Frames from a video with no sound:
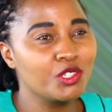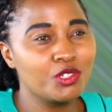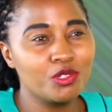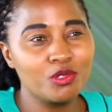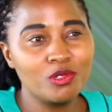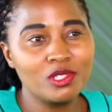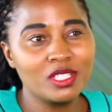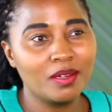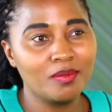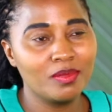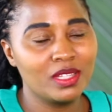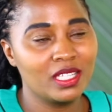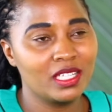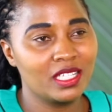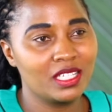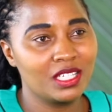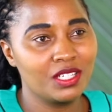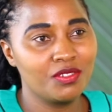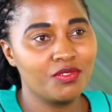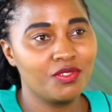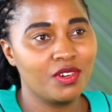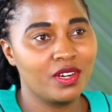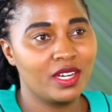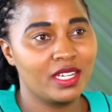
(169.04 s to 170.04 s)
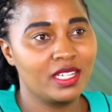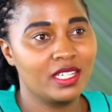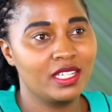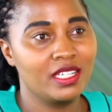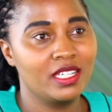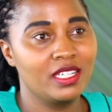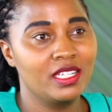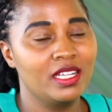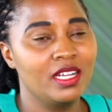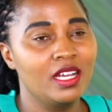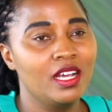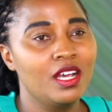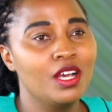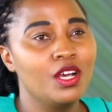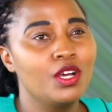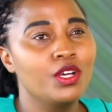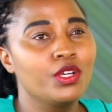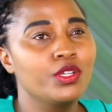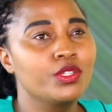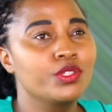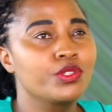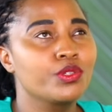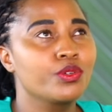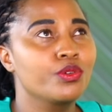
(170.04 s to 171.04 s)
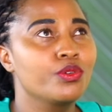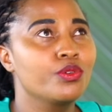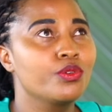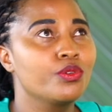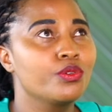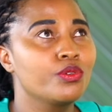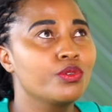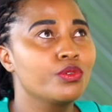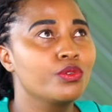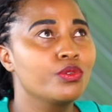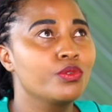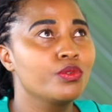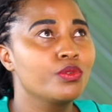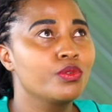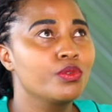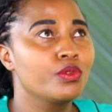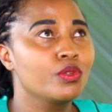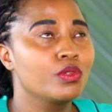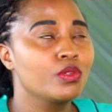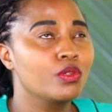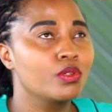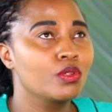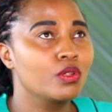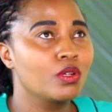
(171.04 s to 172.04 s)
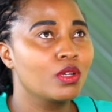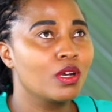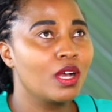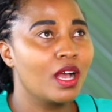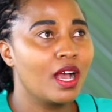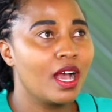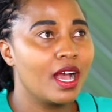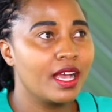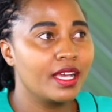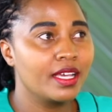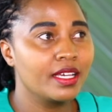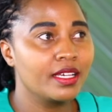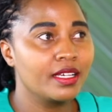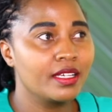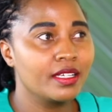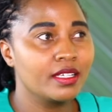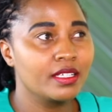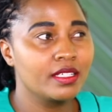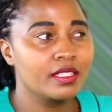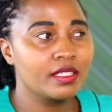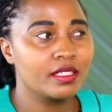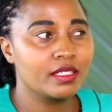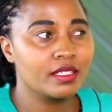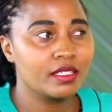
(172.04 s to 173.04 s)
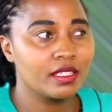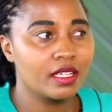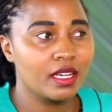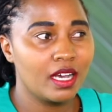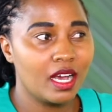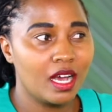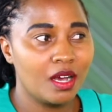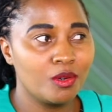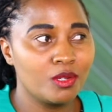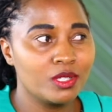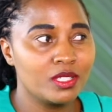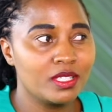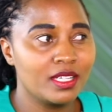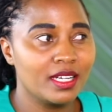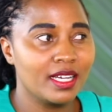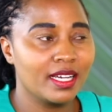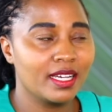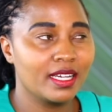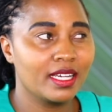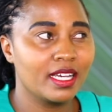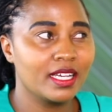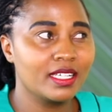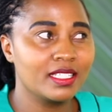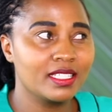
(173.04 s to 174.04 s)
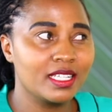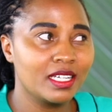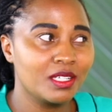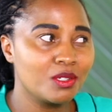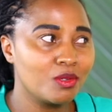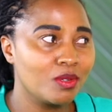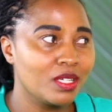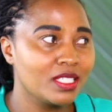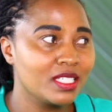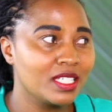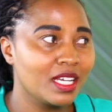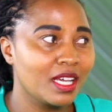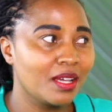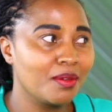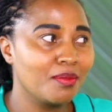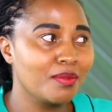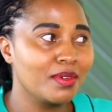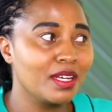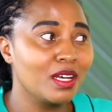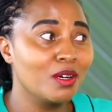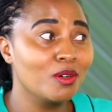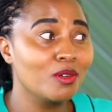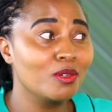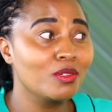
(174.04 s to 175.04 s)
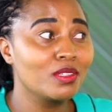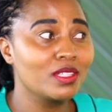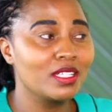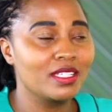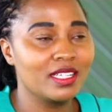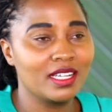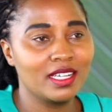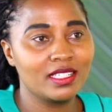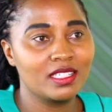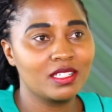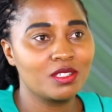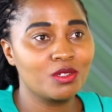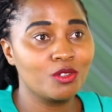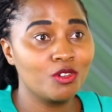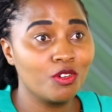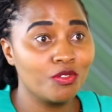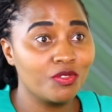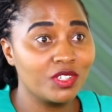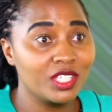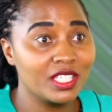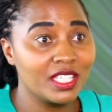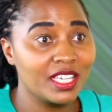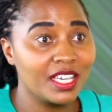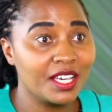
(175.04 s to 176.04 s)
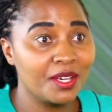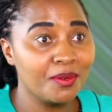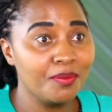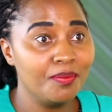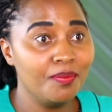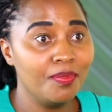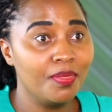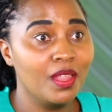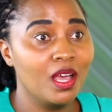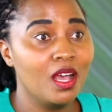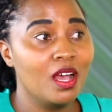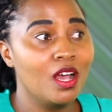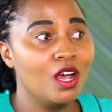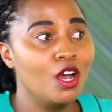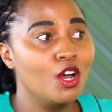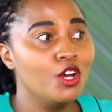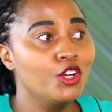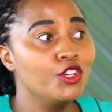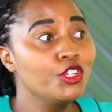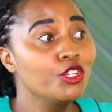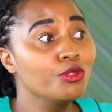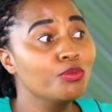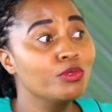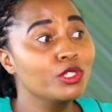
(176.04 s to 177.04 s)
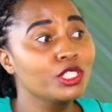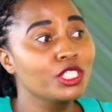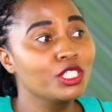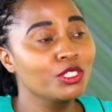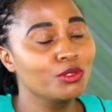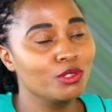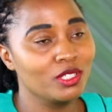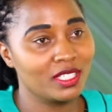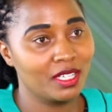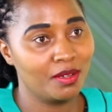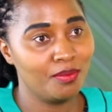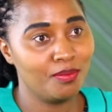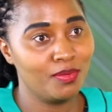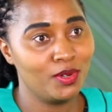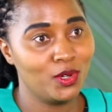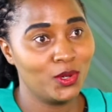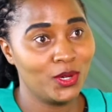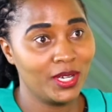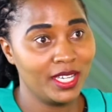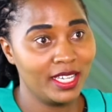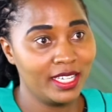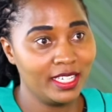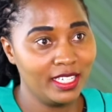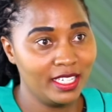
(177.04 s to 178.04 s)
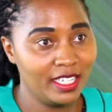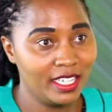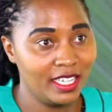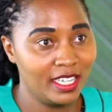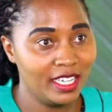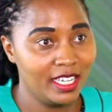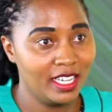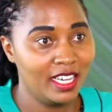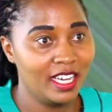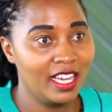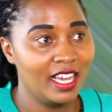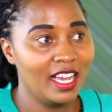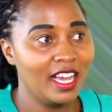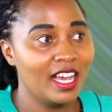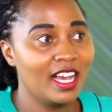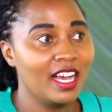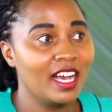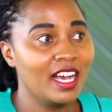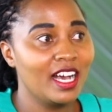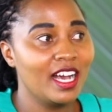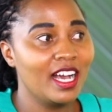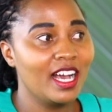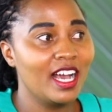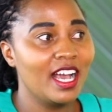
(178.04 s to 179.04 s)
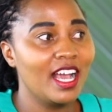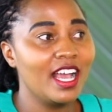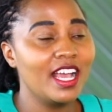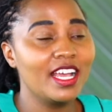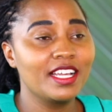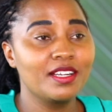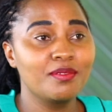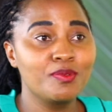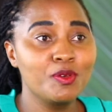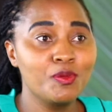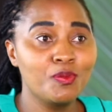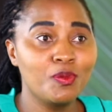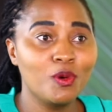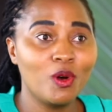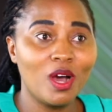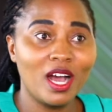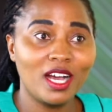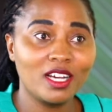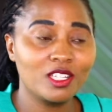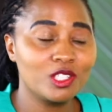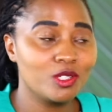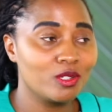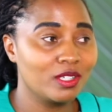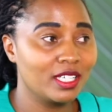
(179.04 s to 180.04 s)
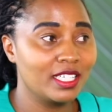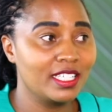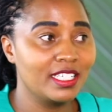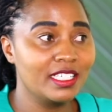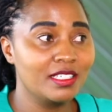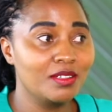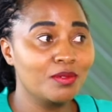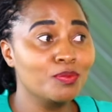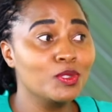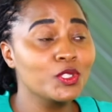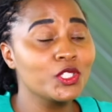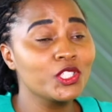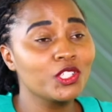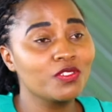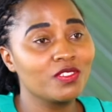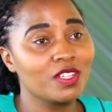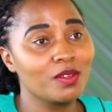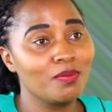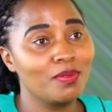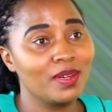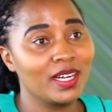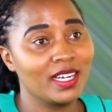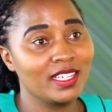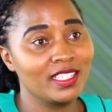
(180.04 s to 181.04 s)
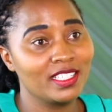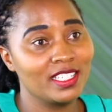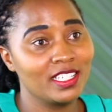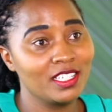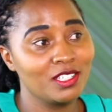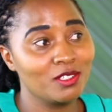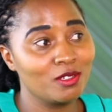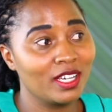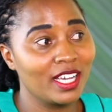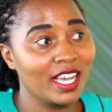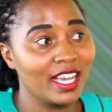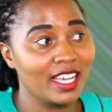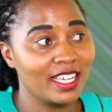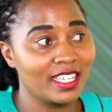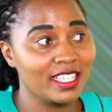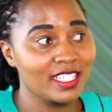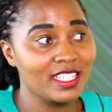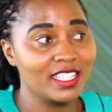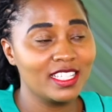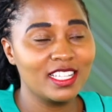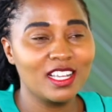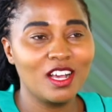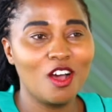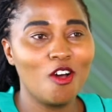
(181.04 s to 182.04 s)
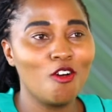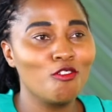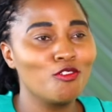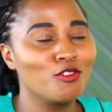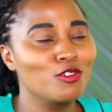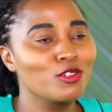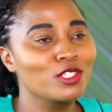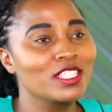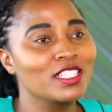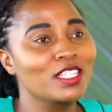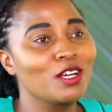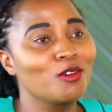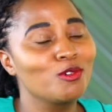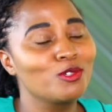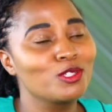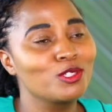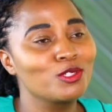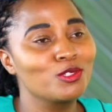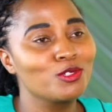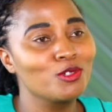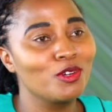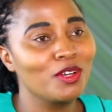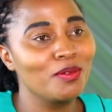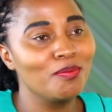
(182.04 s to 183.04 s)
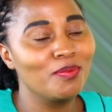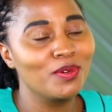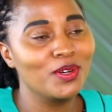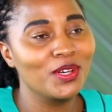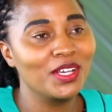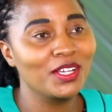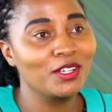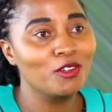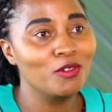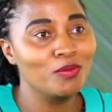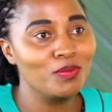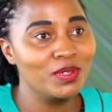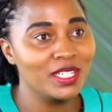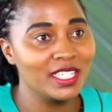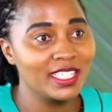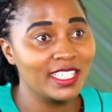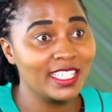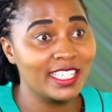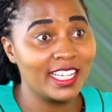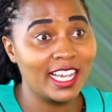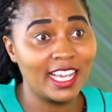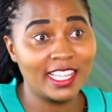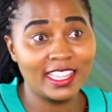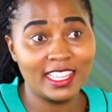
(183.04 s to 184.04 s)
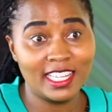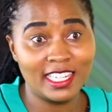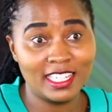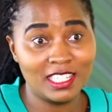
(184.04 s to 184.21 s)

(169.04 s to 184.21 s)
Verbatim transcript: to do something different. So I, I was like, I sat one time, now that COVID came, nobody was employing and people actually, most of the parastatal guys, of course, there was no employing completely, and